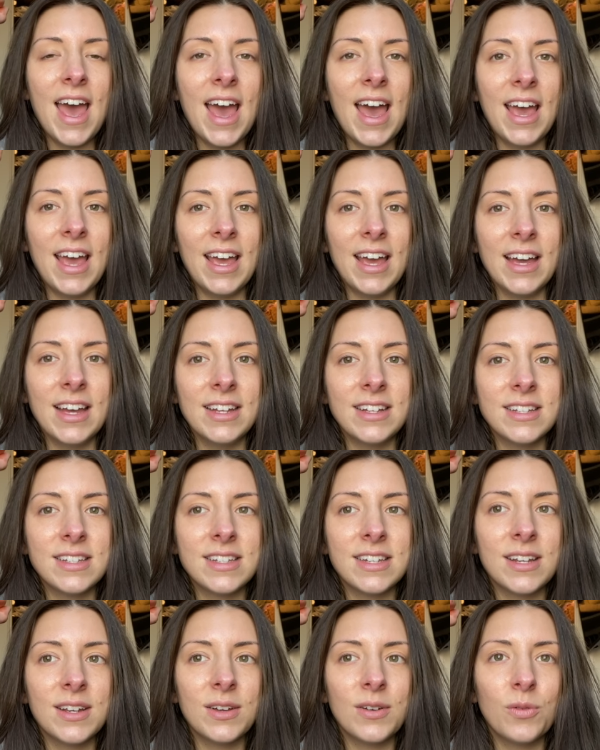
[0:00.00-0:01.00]
and
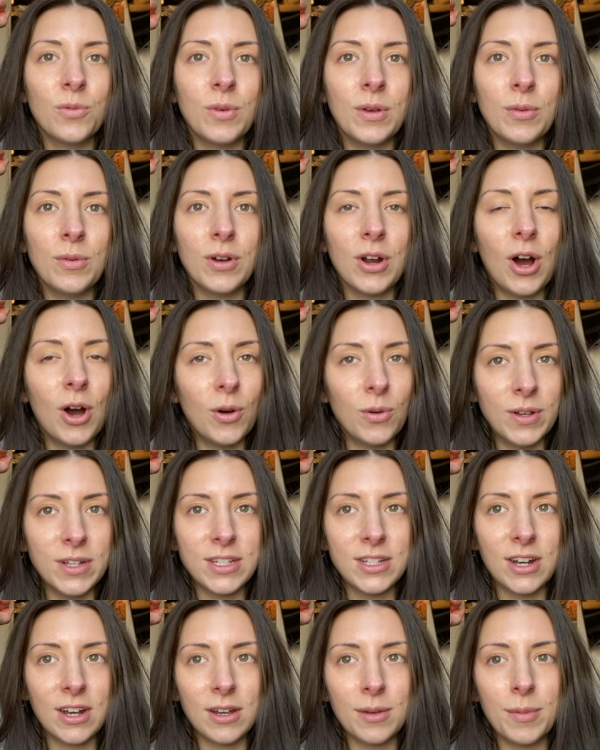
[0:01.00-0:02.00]
we would
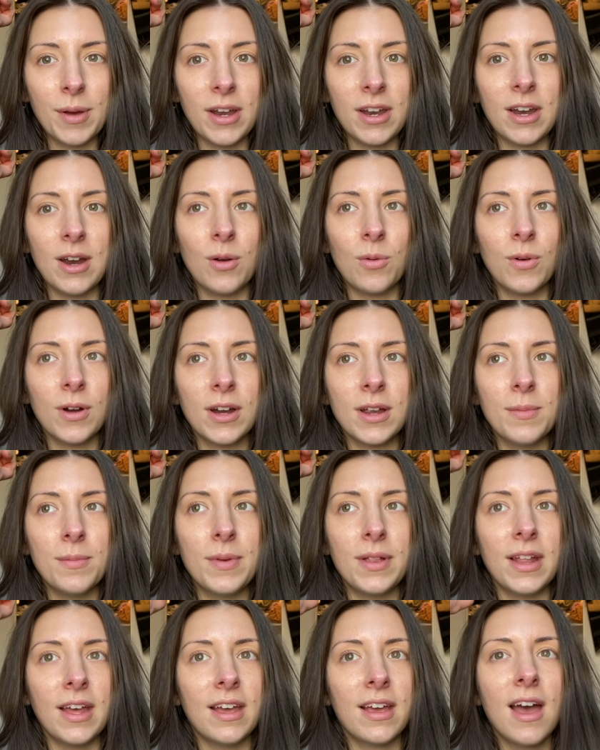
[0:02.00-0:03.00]
always talk about it at work and
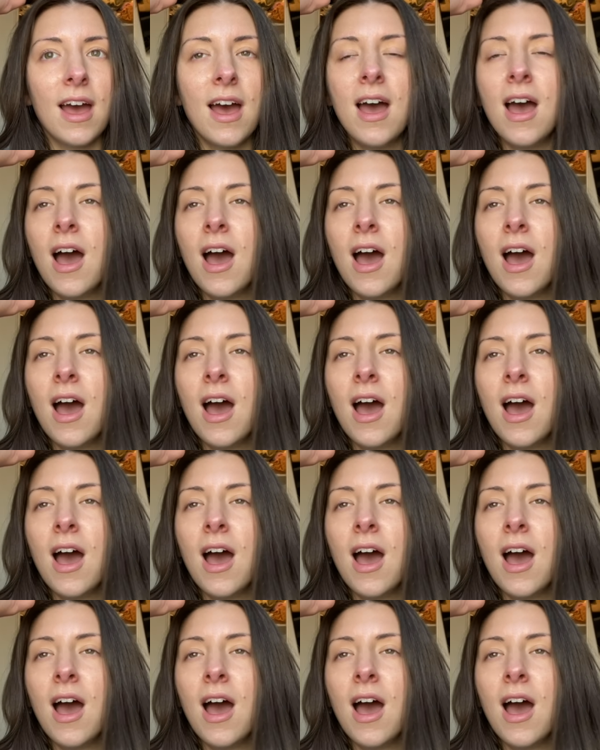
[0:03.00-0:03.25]
be like,